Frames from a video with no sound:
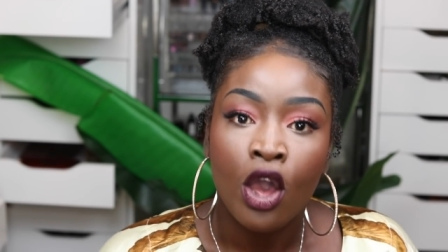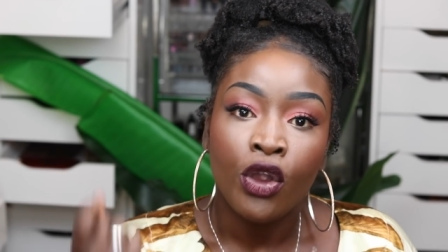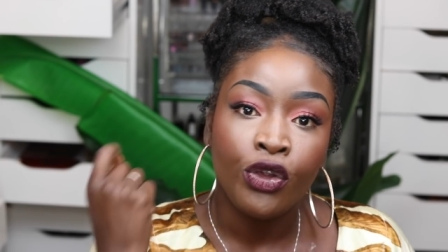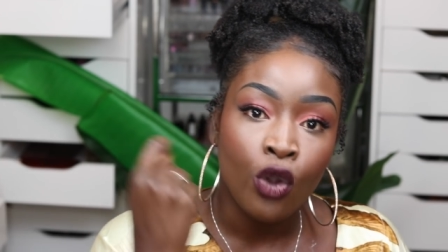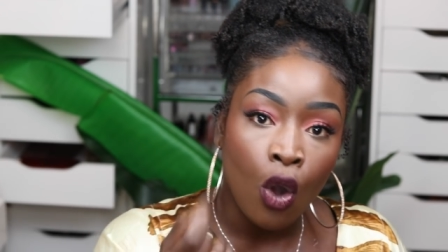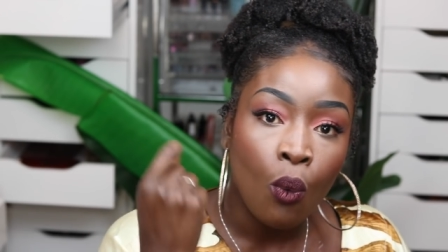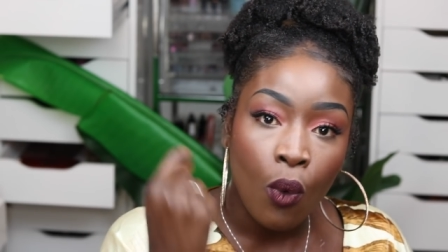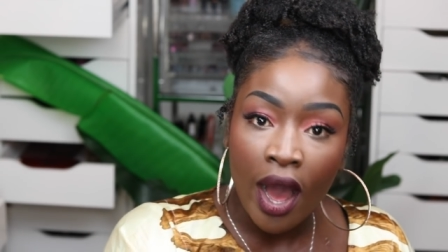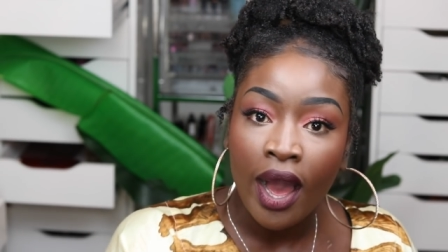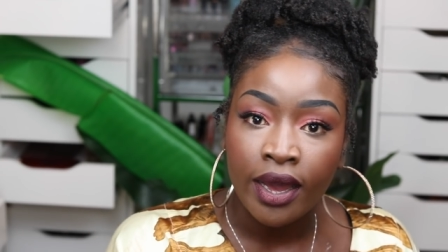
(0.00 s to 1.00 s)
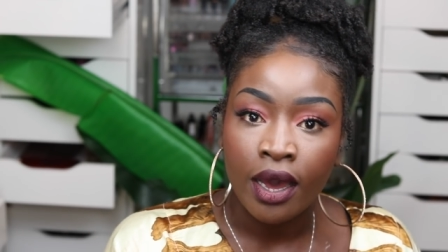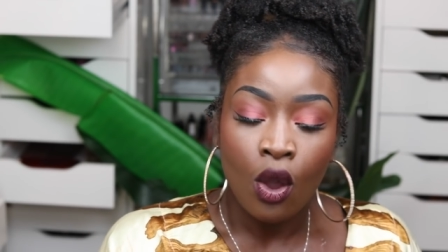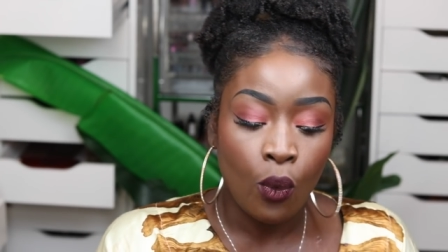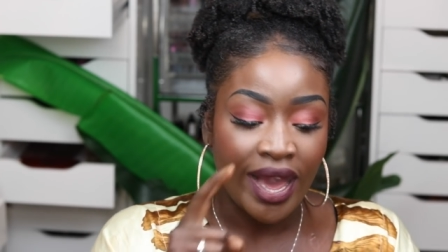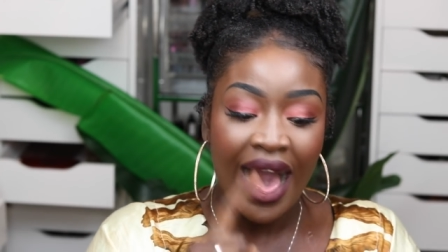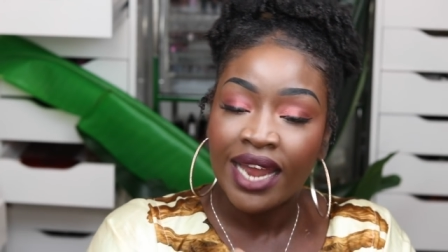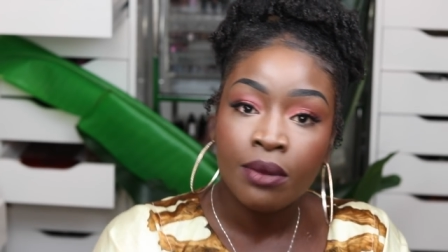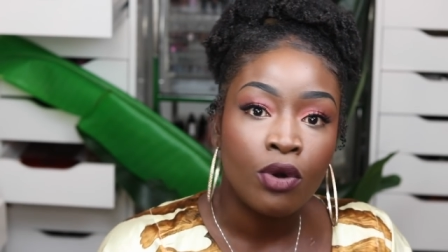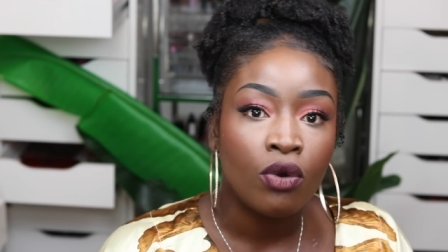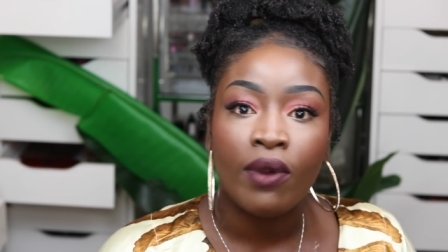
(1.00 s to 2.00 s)
Your work with
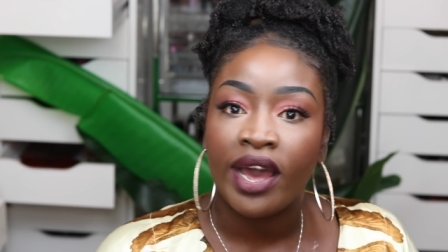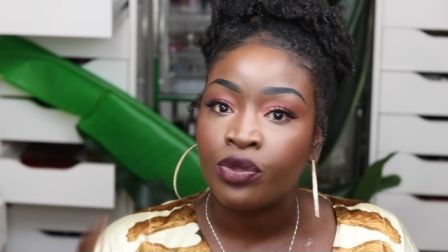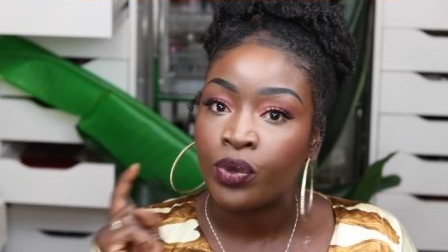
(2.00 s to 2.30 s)
animal rights,